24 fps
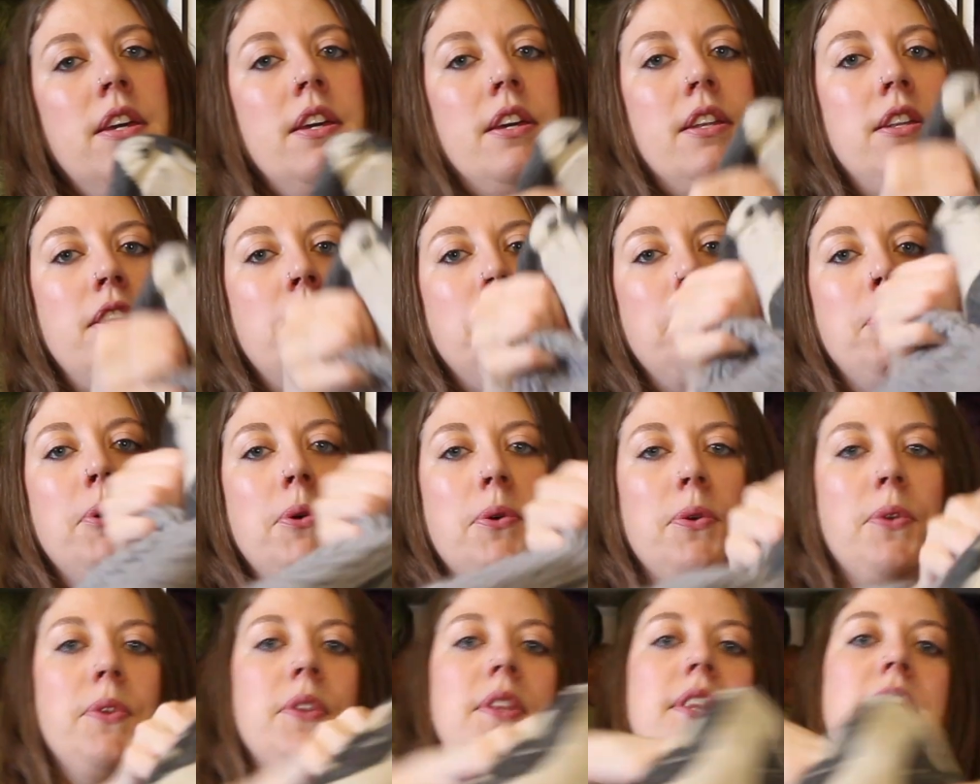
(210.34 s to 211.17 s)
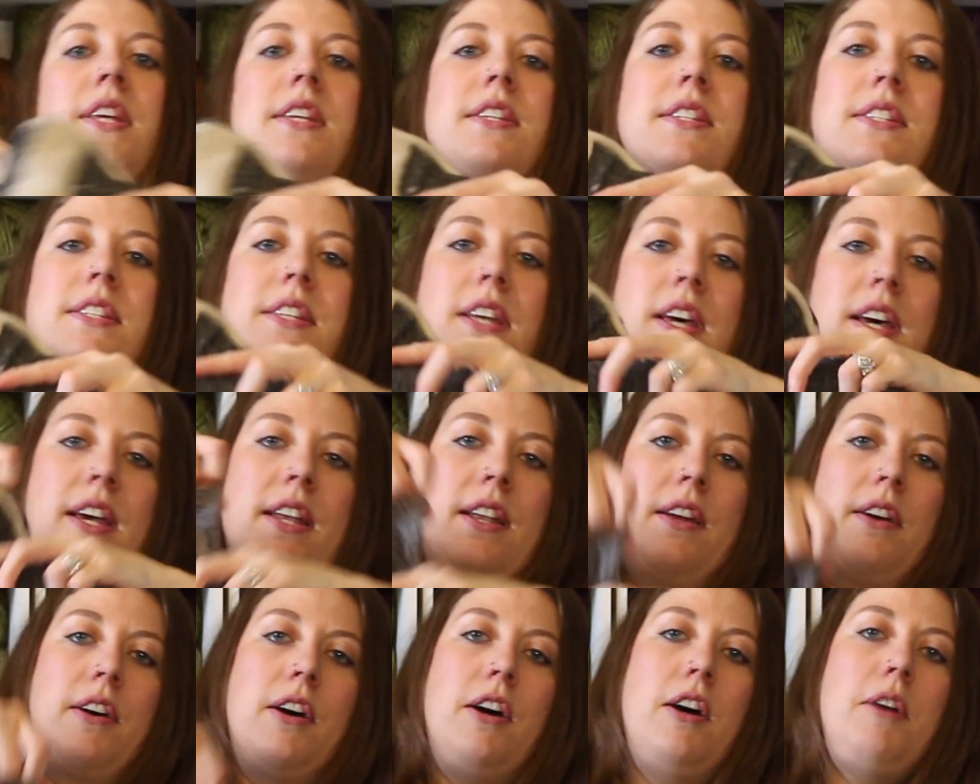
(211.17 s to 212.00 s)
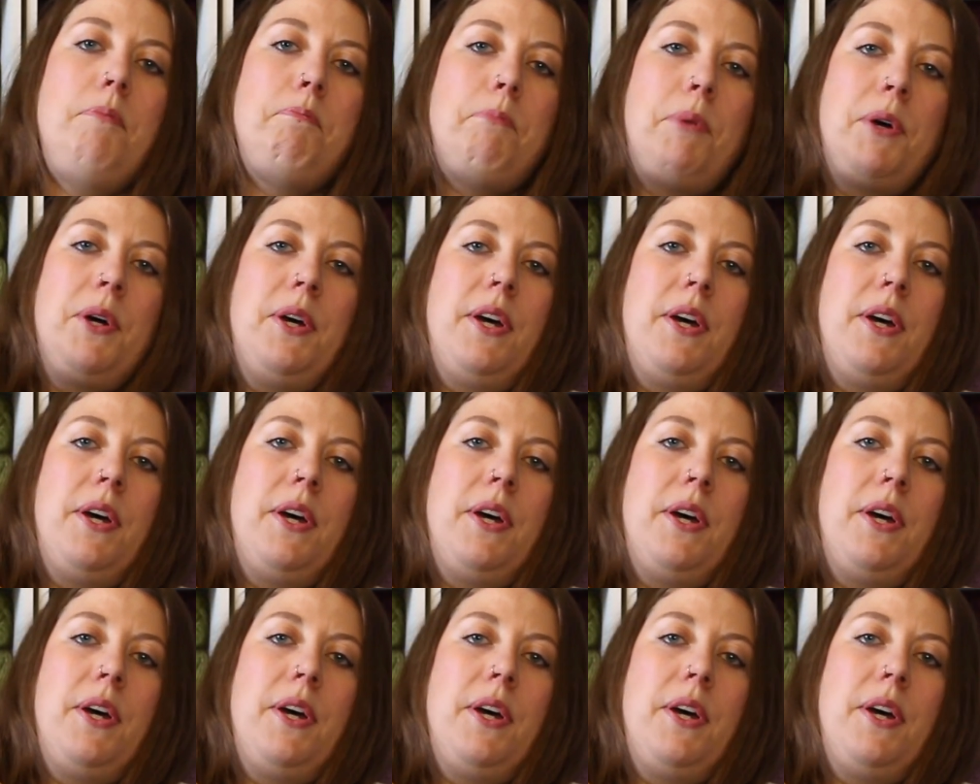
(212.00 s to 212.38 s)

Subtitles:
and you pull this side up.